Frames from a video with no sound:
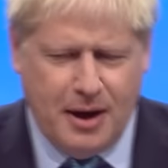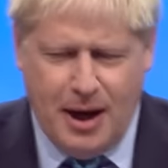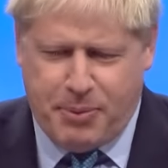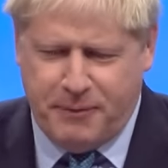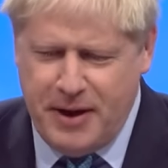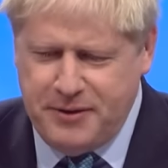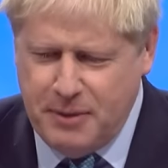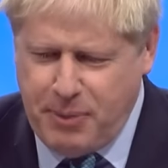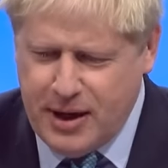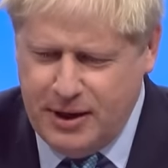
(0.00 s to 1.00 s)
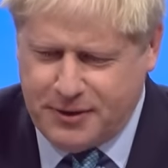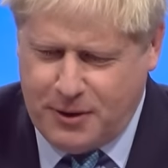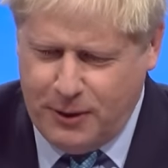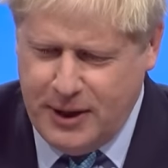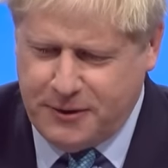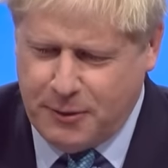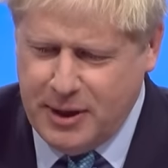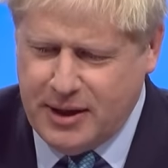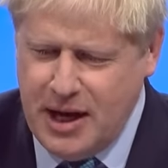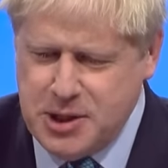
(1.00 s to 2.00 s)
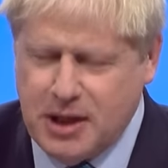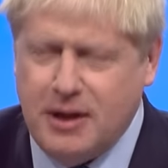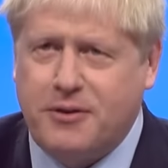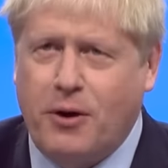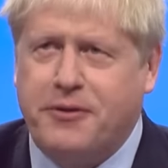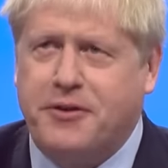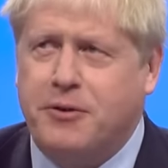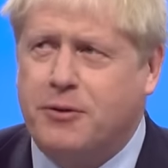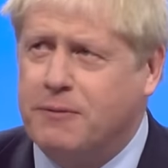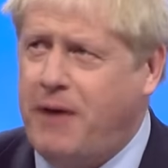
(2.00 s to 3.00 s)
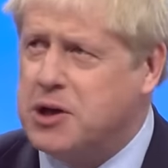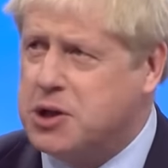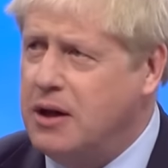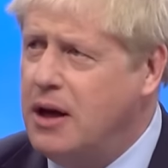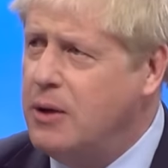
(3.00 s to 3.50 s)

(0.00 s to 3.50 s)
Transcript: uh, prevented by his colleagues from engaging in his constitutional function,